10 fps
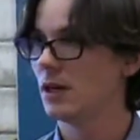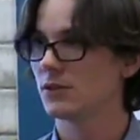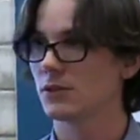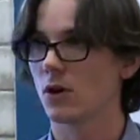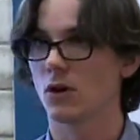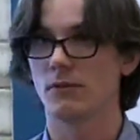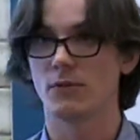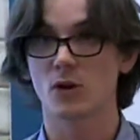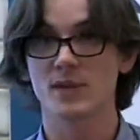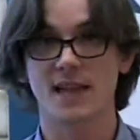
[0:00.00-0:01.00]
So
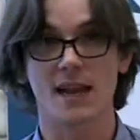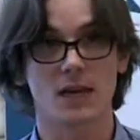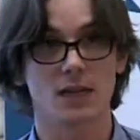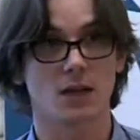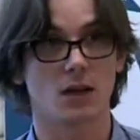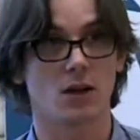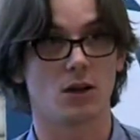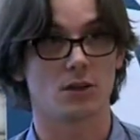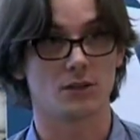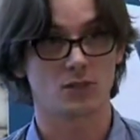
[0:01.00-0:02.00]
for recycling
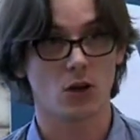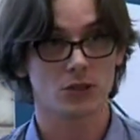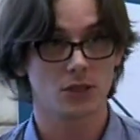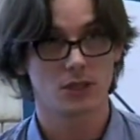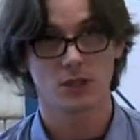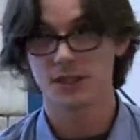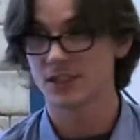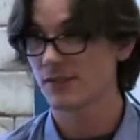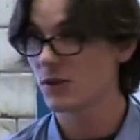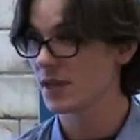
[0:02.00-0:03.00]
sort,
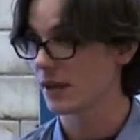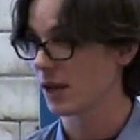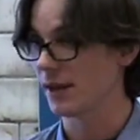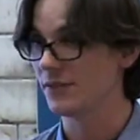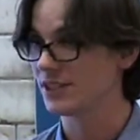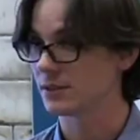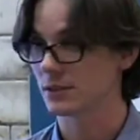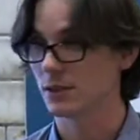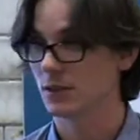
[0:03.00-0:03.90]
it's very efficient.